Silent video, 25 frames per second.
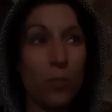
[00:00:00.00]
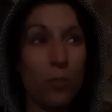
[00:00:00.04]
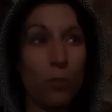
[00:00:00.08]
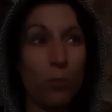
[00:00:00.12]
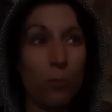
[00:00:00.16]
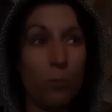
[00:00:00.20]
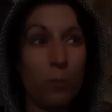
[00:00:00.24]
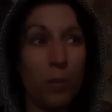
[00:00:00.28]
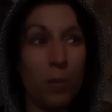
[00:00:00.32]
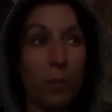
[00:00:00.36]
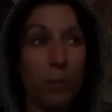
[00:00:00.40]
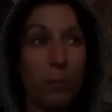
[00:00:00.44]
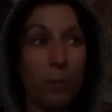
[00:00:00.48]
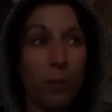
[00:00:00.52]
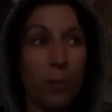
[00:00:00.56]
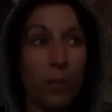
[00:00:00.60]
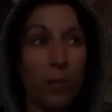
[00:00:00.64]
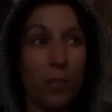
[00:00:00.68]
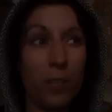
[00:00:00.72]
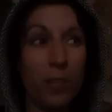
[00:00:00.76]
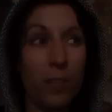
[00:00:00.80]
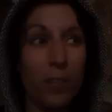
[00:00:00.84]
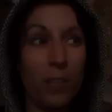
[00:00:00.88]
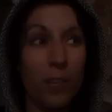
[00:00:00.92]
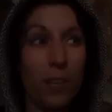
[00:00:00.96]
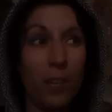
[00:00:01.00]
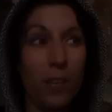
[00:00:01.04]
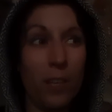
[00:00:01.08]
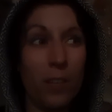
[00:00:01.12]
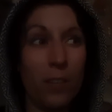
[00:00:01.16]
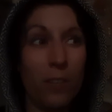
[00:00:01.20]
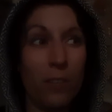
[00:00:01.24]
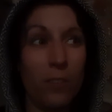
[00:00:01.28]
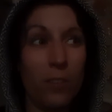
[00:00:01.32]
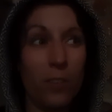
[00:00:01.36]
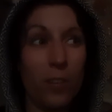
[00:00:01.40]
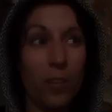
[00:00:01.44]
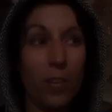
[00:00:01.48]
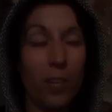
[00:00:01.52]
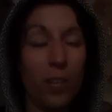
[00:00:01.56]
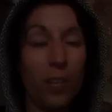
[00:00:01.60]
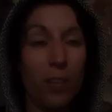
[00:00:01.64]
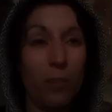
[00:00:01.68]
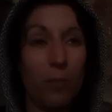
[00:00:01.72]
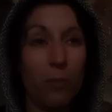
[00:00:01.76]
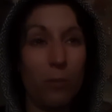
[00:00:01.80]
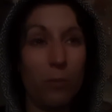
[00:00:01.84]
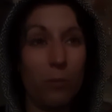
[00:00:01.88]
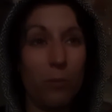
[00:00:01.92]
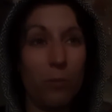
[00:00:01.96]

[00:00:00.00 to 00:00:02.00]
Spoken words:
to my body, and I